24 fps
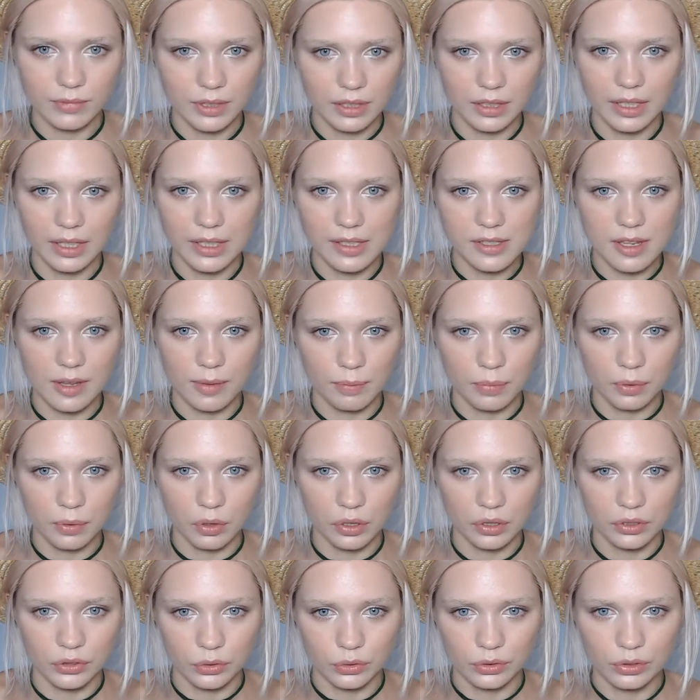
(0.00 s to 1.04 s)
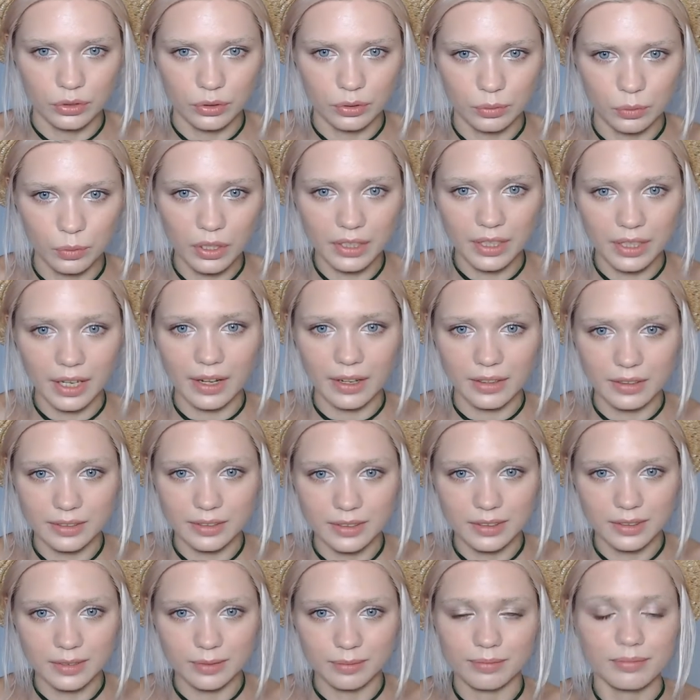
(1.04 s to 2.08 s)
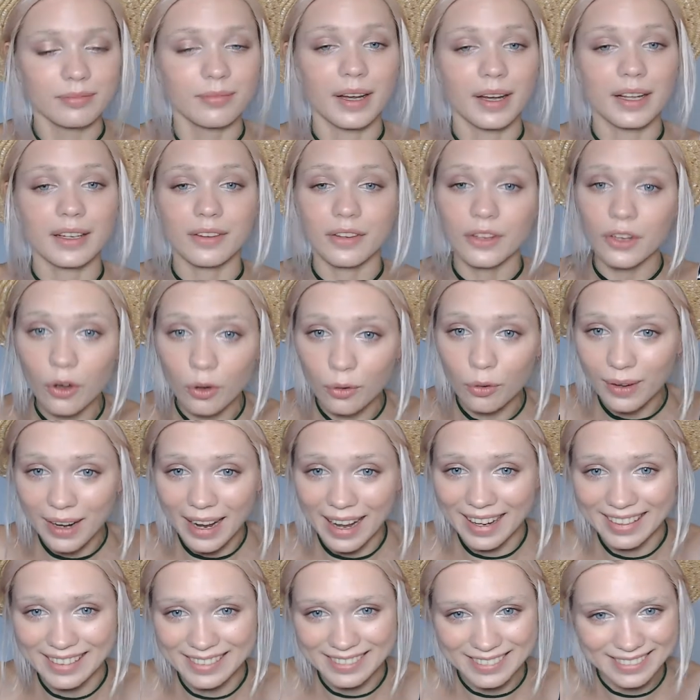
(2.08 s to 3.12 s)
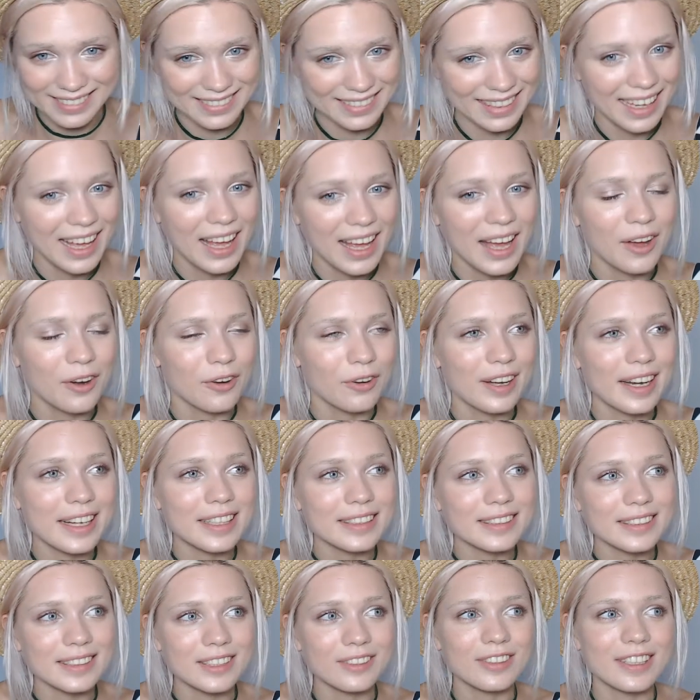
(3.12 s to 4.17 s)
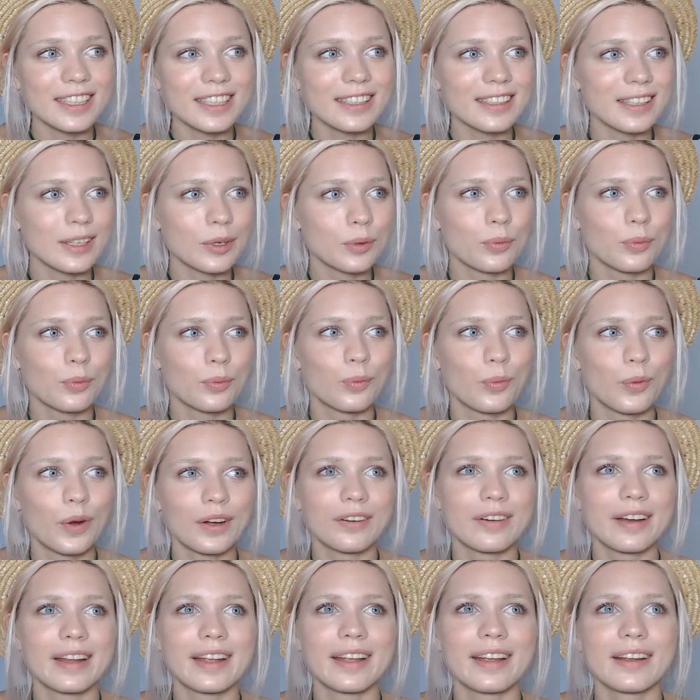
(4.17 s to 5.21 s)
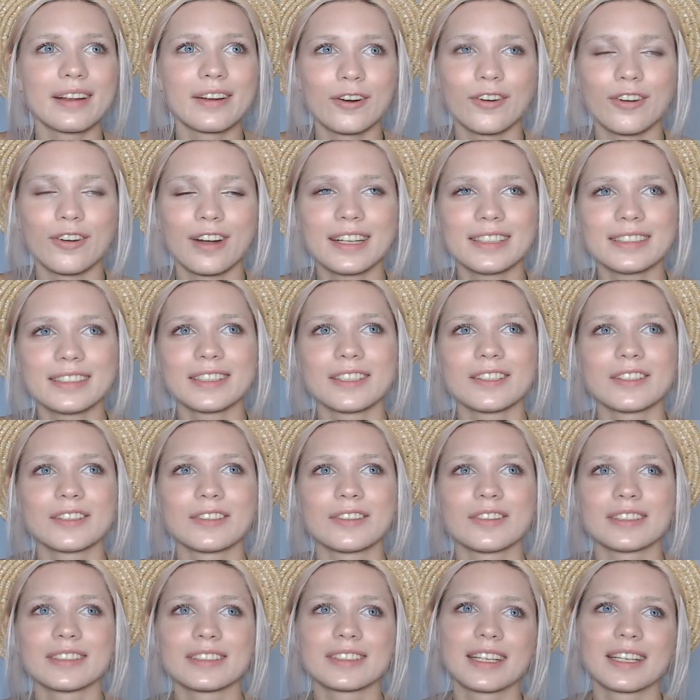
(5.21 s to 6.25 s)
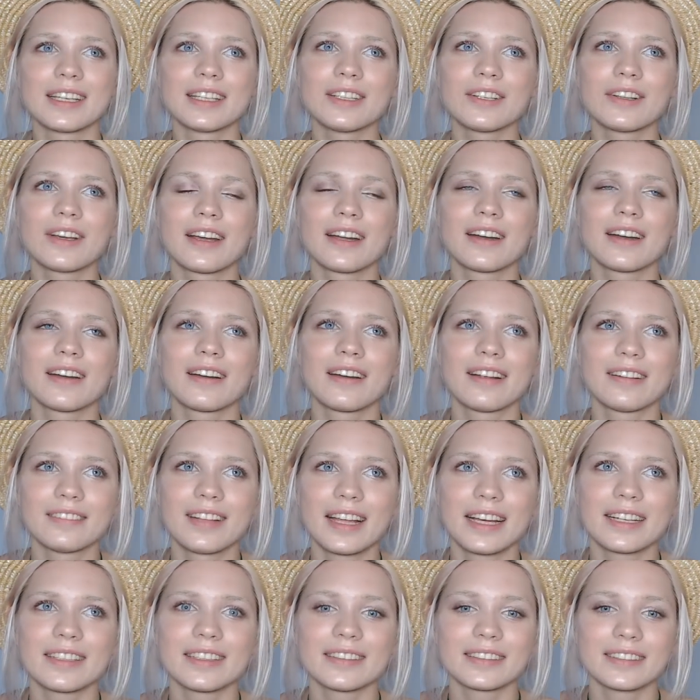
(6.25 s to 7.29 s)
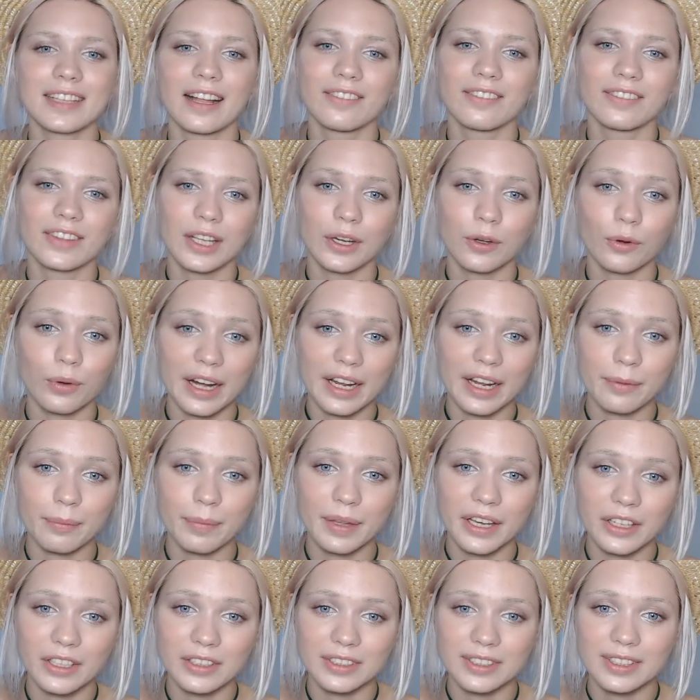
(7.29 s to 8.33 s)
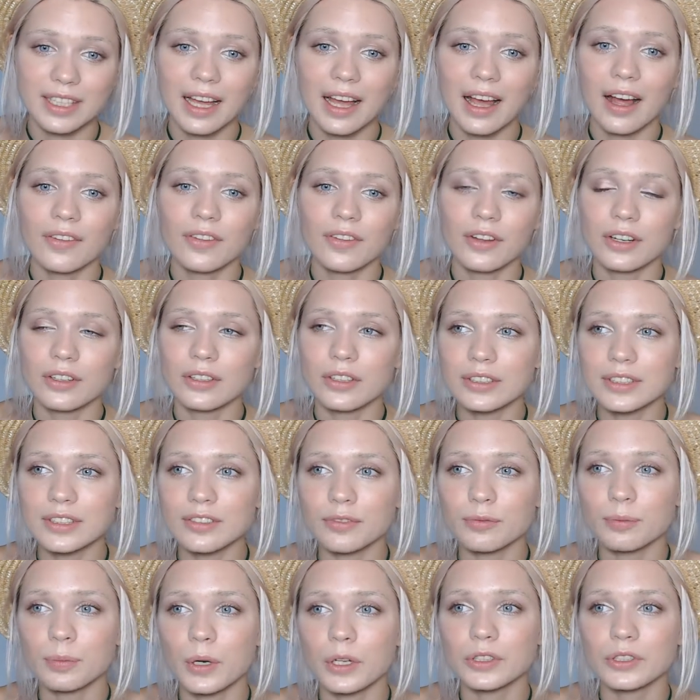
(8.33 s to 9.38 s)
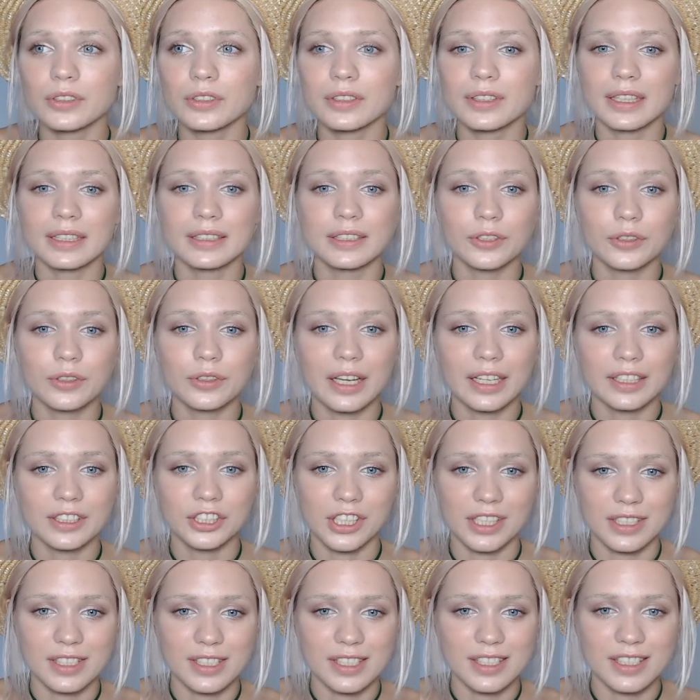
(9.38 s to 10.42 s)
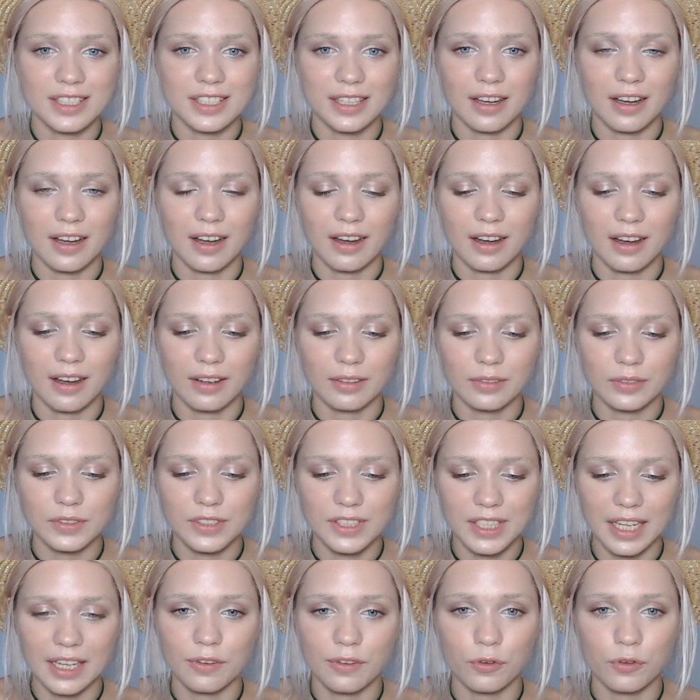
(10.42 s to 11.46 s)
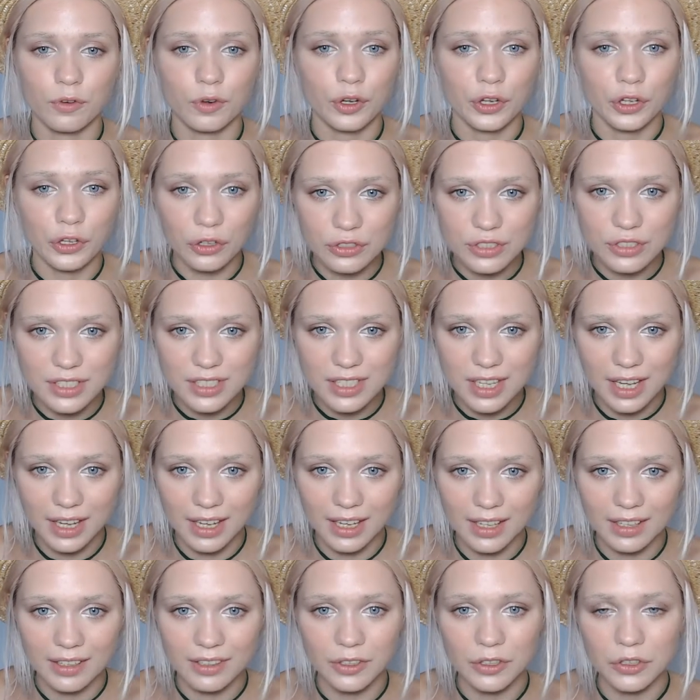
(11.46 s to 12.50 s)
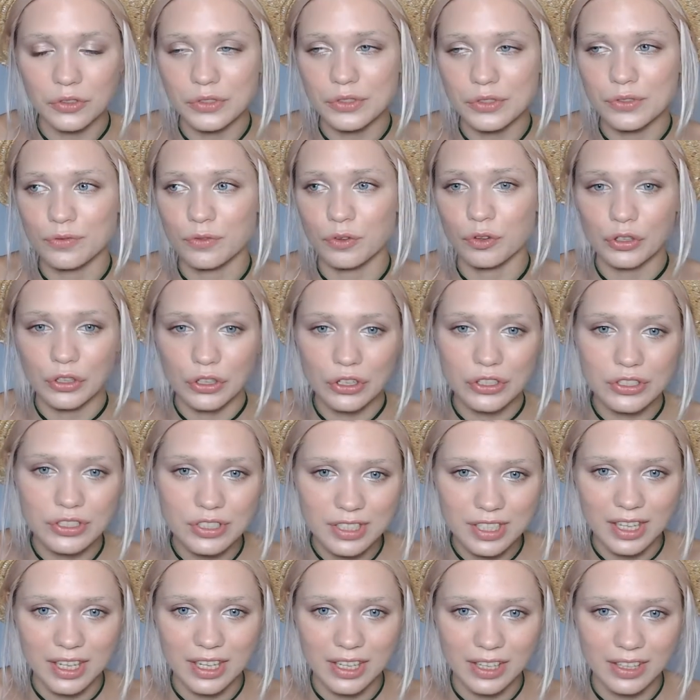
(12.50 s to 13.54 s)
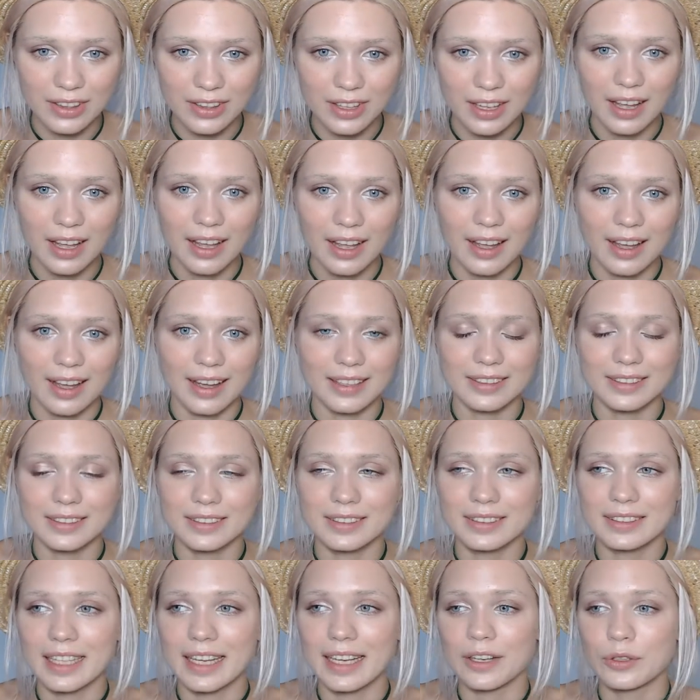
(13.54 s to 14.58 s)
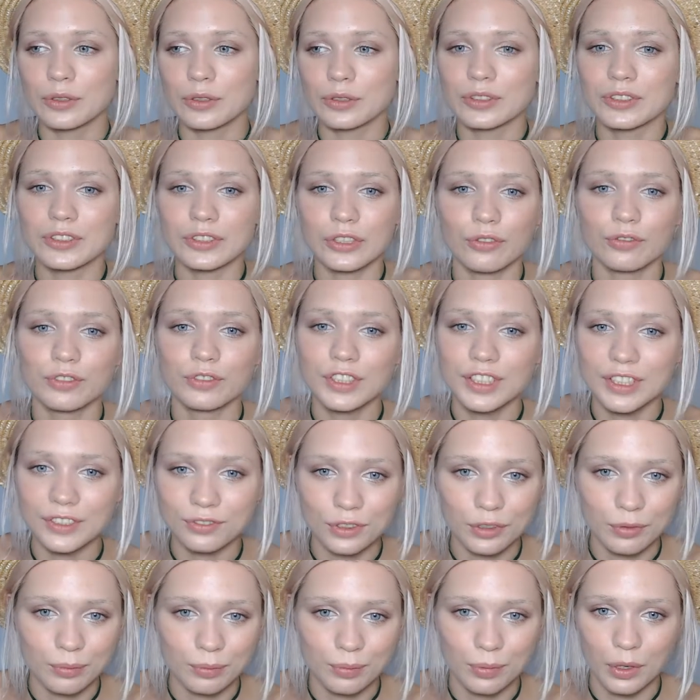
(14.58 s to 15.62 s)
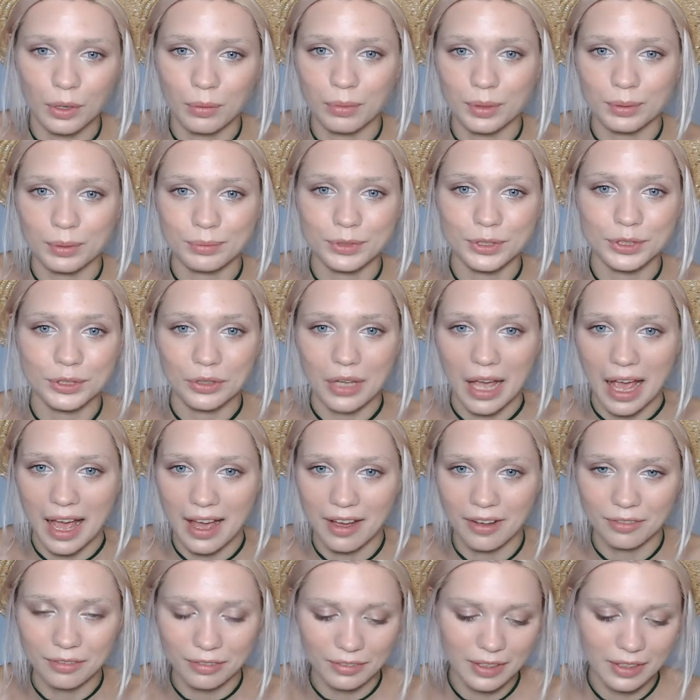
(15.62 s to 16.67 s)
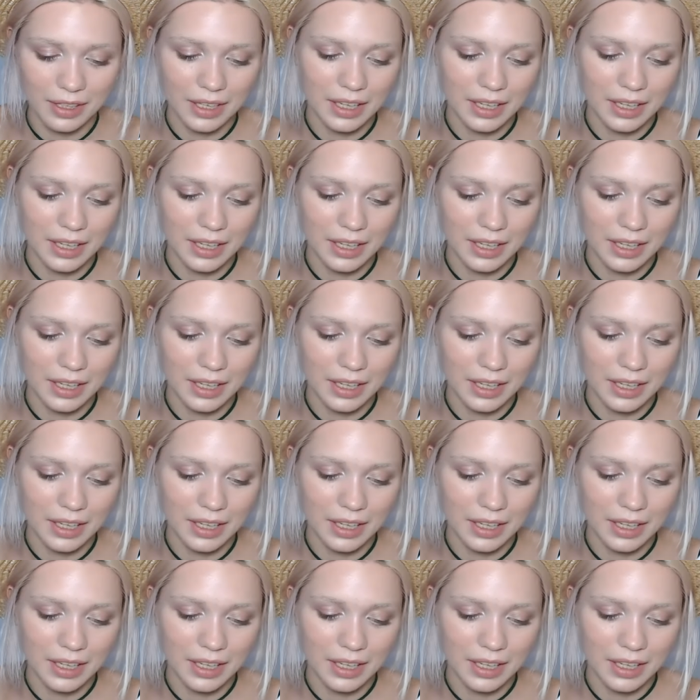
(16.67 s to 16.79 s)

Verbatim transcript: cleansing product what else but no, guys, Koreans are really very crazy on the skincare, and that is something great because there are lots of products that you can just uh, take for your skin, use for your skin, and they could solve different problems you have.